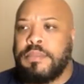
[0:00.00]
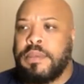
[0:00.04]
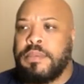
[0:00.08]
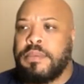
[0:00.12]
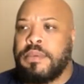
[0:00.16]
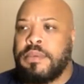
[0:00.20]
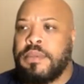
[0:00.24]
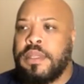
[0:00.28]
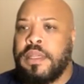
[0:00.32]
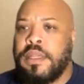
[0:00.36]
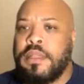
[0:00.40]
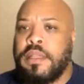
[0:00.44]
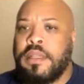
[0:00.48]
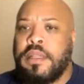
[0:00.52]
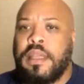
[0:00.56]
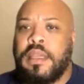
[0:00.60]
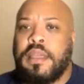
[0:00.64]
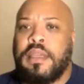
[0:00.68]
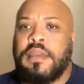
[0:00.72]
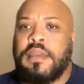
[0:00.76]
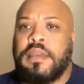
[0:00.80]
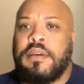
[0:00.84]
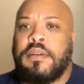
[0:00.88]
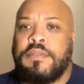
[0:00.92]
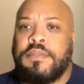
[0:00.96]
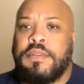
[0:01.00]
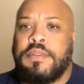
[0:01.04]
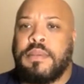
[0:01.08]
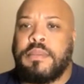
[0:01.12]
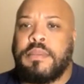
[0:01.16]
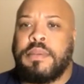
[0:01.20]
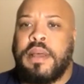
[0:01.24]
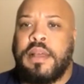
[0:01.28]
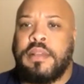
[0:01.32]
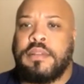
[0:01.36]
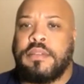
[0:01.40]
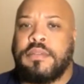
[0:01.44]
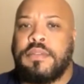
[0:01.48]
people think that they can go flip
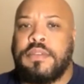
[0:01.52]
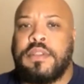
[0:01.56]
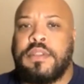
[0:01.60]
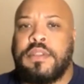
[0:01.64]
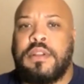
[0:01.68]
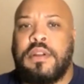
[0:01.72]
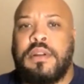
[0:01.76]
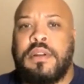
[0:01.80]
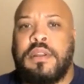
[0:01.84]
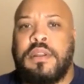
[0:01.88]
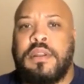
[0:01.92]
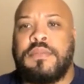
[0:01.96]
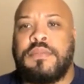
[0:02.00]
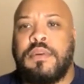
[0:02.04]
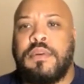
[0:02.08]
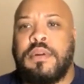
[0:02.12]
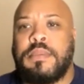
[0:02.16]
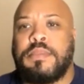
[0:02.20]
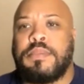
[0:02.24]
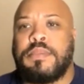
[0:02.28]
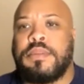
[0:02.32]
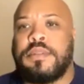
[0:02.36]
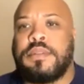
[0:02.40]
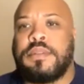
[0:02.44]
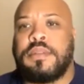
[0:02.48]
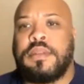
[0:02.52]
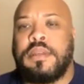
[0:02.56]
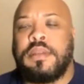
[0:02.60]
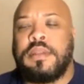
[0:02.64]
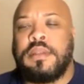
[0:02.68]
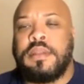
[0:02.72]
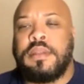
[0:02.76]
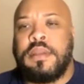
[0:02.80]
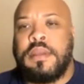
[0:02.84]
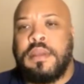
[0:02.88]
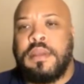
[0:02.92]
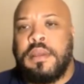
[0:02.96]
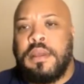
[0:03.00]
houses with 30 and 40 percent.